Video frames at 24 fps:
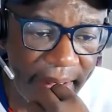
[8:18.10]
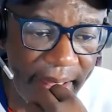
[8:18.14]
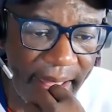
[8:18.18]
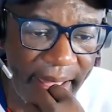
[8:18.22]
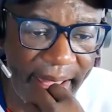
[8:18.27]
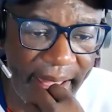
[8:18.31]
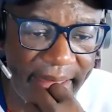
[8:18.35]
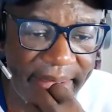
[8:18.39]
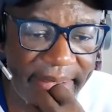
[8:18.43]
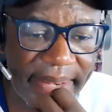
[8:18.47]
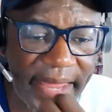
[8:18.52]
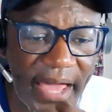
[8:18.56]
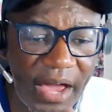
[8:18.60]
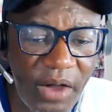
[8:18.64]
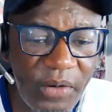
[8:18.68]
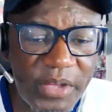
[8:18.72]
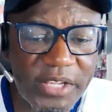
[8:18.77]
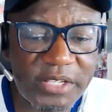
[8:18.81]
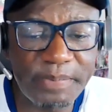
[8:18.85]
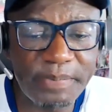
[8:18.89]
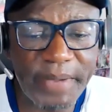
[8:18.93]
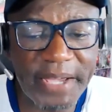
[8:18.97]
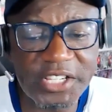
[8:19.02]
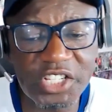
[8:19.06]
And now
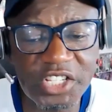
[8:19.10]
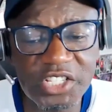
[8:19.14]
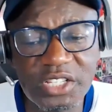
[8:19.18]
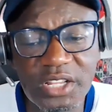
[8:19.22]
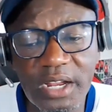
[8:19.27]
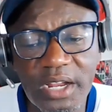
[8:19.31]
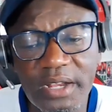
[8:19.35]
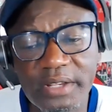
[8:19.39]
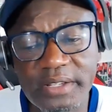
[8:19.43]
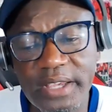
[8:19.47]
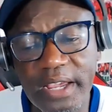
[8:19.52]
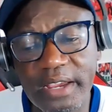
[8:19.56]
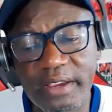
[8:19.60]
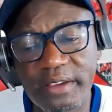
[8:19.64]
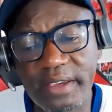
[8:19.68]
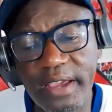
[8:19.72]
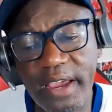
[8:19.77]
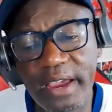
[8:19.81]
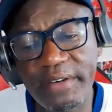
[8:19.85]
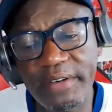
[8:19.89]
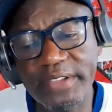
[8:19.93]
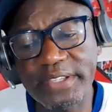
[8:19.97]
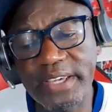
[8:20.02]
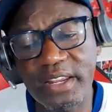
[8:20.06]
it's Manchester United.
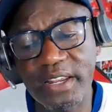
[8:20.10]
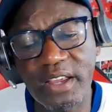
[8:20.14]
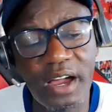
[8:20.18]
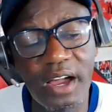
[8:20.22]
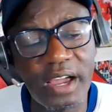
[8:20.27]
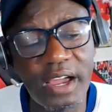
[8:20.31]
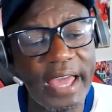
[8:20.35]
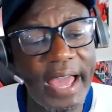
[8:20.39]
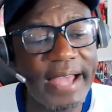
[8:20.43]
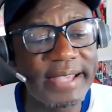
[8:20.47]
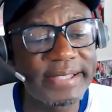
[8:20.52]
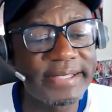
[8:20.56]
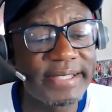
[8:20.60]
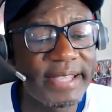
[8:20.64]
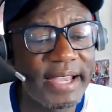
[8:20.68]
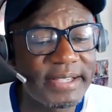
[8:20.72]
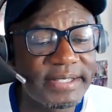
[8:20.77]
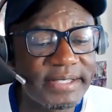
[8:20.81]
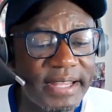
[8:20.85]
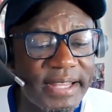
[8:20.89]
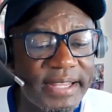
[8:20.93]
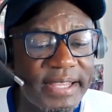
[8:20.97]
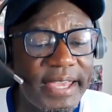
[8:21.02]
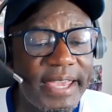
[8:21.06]
Eric Ten Hag has now
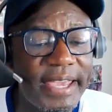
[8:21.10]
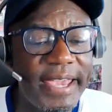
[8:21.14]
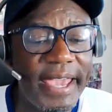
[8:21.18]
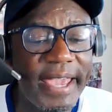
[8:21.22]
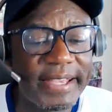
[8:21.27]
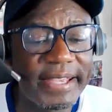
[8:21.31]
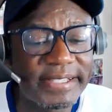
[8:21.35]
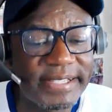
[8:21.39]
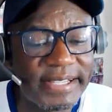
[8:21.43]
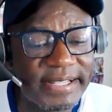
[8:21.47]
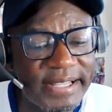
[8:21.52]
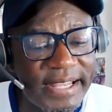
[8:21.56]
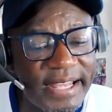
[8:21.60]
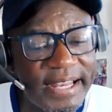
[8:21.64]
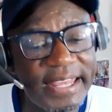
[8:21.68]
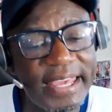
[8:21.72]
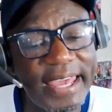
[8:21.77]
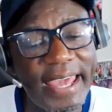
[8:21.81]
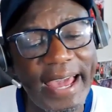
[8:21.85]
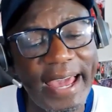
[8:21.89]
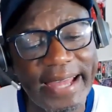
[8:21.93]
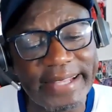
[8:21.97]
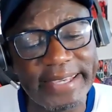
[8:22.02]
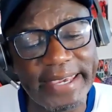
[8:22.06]
said he has clearly
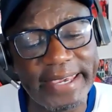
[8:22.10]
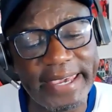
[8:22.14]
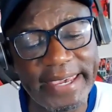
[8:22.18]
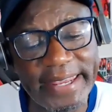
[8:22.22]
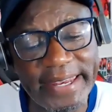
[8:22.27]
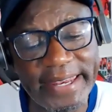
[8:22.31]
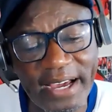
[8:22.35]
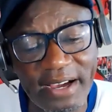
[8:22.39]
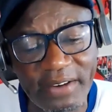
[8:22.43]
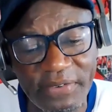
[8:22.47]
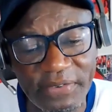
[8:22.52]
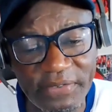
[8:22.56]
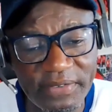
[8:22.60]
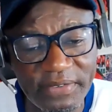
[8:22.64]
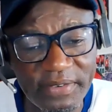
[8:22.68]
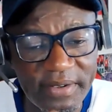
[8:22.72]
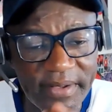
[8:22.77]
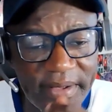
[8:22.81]
had enough.